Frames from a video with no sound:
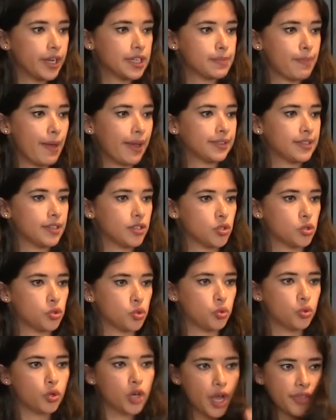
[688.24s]
were expected
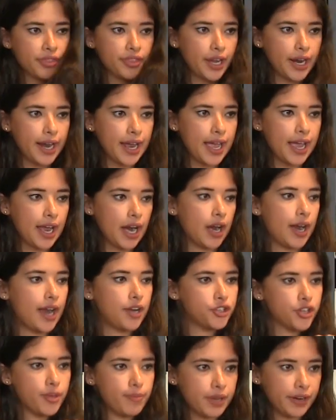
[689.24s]
to cut their hair
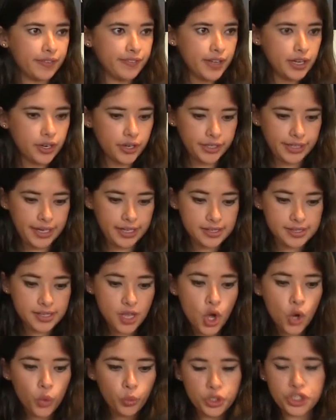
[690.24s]
and trim their fingernails,
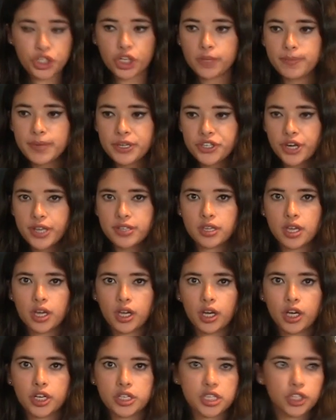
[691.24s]
which could be
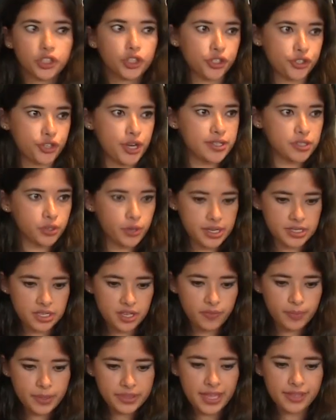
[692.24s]
considered
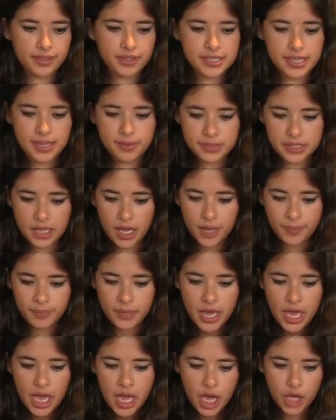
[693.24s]
transgressive, but at the same
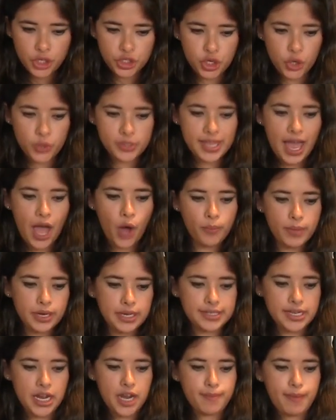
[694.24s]
time, it shows how
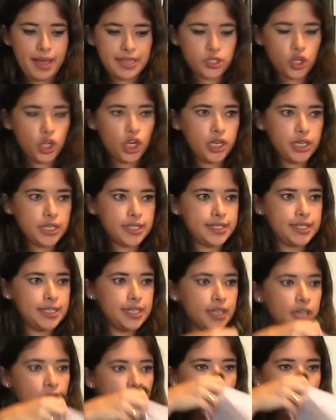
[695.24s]
military masculinity